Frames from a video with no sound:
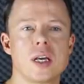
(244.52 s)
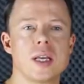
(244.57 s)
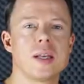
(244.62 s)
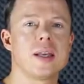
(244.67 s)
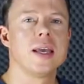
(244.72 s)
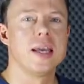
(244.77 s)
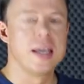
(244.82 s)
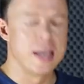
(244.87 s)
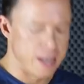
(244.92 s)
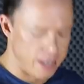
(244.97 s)

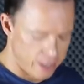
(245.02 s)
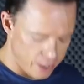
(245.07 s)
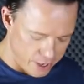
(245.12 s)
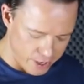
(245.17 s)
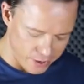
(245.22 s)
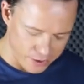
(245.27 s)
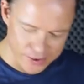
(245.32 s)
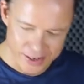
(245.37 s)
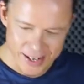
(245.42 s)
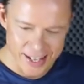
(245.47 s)
can, you
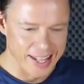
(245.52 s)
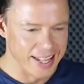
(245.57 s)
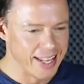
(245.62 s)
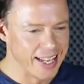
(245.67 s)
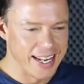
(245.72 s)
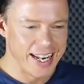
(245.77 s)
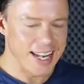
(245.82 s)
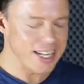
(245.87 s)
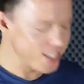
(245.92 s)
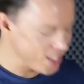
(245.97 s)
know,
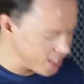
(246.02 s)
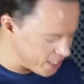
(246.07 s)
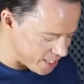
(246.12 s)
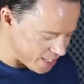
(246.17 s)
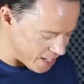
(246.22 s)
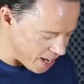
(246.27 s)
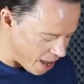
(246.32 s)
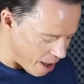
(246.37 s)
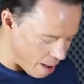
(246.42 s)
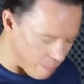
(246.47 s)
it's
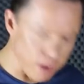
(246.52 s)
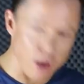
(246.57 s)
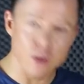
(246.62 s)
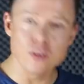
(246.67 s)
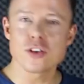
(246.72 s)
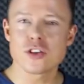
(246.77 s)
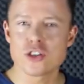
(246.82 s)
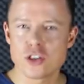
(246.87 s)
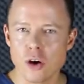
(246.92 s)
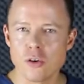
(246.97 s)
just, I'm
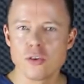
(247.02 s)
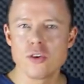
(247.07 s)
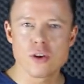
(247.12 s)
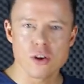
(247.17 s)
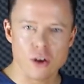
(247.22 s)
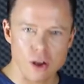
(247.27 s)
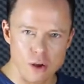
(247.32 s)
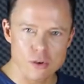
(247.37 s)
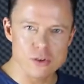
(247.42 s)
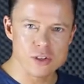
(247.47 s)
going to show you
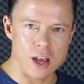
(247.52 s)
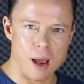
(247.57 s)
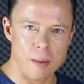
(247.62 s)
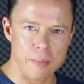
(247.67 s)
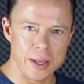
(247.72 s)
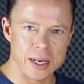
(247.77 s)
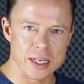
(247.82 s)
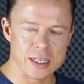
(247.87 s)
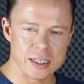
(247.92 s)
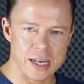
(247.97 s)
close
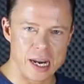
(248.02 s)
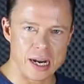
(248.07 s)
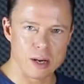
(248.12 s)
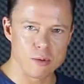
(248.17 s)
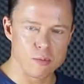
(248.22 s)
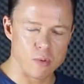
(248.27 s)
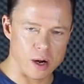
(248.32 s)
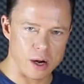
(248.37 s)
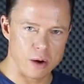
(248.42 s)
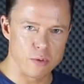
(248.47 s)
up in a
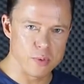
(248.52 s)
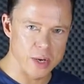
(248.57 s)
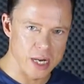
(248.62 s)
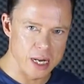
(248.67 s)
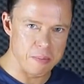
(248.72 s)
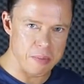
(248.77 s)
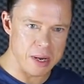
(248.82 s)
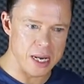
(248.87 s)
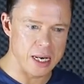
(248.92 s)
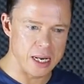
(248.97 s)
second what I
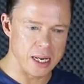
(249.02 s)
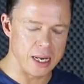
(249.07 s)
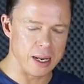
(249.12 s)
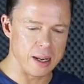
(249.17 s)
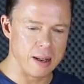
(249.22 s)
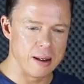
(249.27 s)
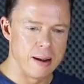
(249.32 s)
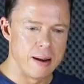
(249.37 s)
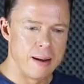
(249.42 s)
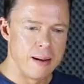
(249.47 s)
really mean
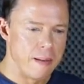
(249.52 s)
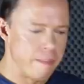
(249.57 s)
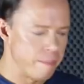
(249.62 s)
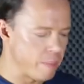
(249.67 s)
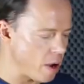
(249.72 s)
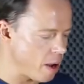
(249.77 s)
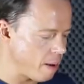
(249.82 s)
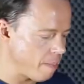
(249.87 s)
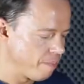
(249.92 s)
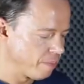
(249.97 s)
here,
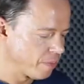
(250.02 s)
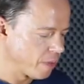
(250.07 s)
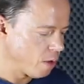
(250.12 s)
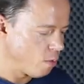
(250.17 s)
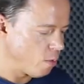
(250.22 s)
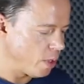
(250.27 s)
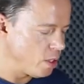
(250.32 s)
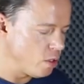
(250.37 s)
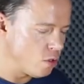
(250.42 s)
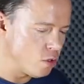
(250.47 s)
but
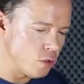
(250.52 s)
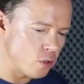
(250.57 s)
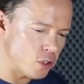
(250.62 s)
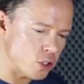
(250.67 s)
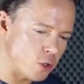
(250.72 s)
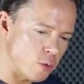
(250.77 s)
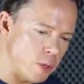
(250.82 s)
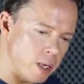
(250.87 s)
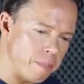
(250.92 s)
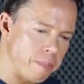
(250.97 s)
when you do
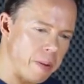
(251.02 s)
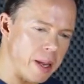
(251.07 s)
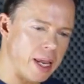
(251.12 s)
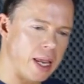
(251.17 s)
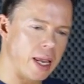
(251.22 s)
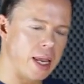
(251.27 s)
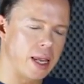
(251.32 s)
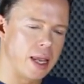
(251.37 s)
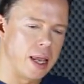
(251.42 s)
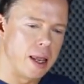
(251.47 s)
sweep
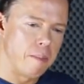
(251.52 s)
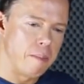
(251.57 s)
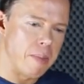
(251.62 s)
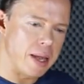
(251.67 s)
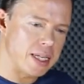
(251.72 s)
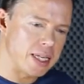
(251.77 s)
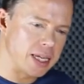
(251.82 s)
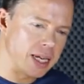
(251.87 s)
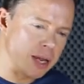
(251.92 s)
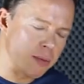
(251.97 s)
picking,
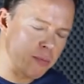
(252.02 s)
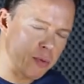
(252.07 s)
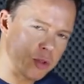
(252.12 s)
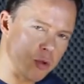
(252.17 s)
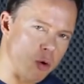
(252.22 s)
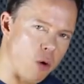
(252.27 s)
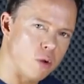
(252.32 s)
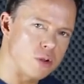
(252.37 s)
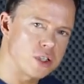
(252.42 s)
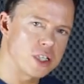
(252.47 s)
mixing it
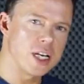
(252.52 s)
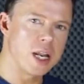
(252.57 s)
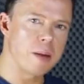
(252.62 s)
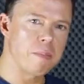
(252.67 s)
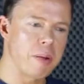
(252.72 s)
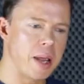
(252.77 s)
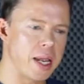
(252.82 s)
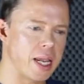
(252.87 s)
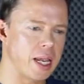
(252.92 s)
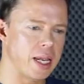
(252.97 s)
with
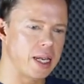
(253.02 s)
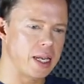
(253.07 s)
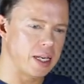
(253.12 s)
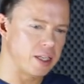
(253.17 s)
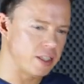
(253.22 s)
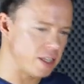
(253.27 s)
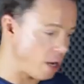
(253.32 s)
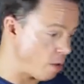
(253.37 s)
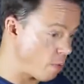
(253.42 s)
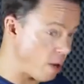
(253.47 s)
alternate picking
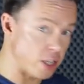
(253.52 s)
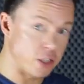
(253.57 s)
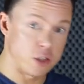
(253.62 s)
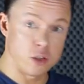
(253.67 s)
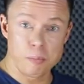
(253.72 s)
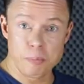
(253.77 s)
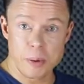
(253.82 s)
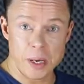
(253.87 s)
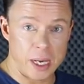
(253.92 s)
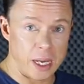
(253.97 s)
and
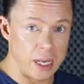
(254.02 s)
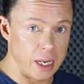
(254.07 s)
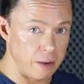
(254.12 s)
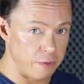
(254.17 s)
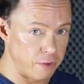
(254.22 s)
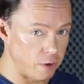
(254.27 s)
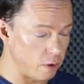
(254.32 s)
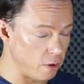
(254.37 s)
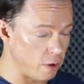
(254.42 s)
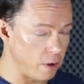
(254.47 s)
directional picking,
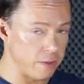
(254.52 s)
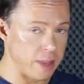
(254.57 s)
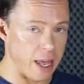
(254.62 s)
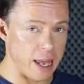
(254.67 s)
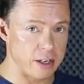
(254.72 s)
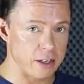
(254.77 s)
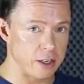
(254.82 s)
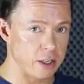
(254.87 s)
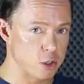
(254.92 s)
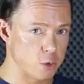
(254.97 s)
if you learn
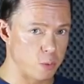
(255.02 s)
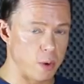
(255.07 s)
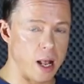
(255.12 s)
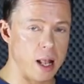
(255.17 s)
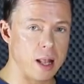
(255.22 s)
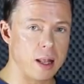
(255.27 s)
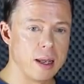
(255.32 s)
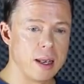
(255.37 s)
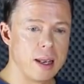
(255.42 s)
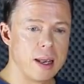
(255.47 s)
that as
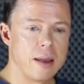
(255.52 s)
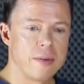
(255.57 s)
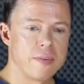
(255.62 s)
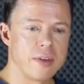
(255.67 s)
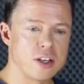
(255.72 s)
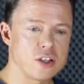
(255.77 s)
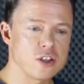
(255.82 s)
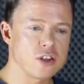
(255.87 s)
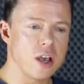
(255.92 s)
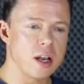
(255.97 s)
well,
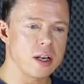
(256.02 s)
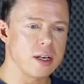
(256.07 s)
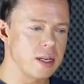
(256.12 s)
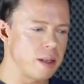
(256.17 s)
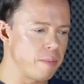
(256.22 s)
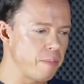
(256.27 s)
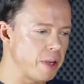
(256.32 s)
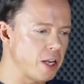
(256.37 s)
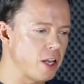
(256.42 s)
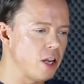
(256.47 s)
then
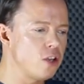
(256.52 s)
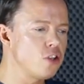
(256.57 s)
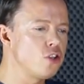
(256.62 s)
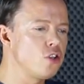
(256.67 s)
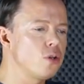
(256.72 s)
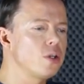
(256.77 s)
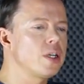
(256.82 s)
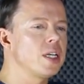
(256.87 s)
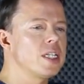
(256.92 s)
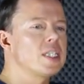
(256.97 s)
suddenly, because
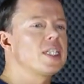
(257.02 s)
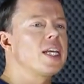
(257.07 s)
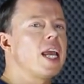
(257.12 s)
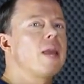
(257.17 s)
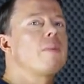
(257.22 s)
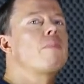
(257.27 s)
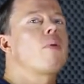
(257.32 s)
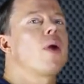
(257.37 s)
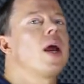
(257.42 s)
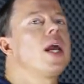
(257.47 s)
you can
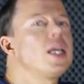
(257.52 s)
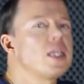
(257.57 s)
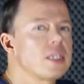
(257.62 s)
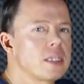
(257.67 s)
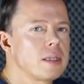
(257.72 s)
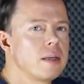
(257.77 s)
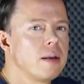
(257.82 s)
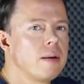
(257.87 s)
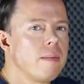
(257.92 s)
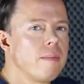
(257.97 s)
take
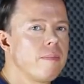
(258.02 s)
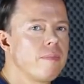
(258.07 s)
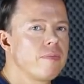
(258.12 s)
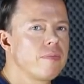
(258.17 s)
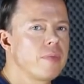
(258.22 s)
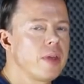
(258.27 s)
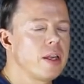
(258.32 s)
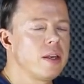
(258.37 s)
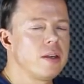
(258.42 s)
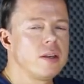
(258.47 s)
breaks,
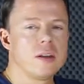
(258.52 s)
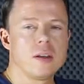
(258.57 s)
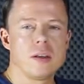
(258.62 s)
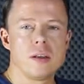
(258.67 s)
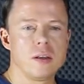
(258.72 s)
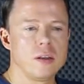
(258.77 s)
then